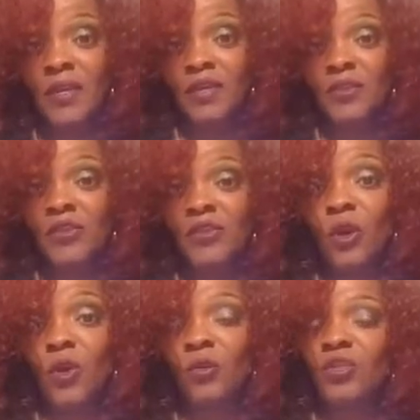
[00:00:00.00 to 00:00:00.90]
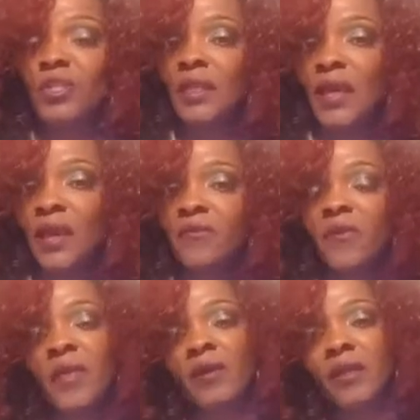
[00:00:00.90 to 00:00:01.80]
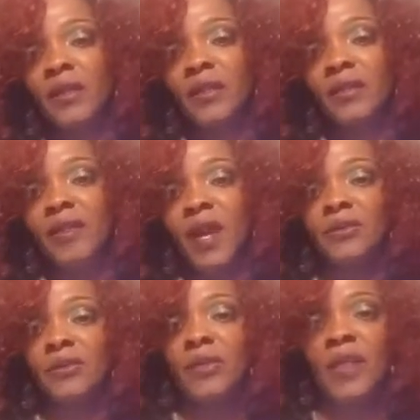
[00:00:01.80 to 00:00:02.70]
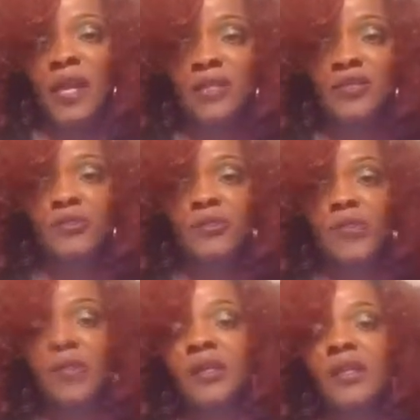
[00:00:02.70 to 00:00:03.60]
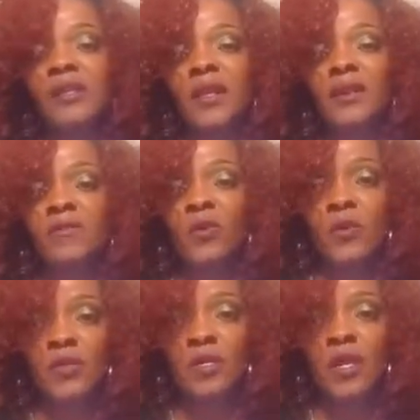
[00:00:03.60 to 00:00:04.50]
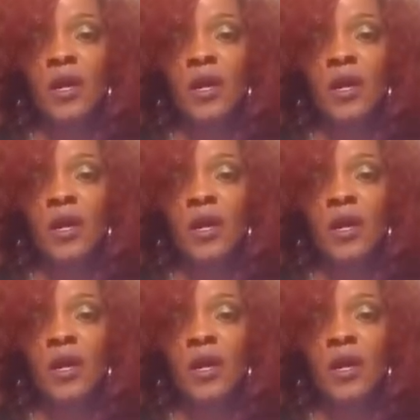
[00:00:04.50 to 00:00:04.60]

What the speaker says: So she left without any concrete answers about anything, of course.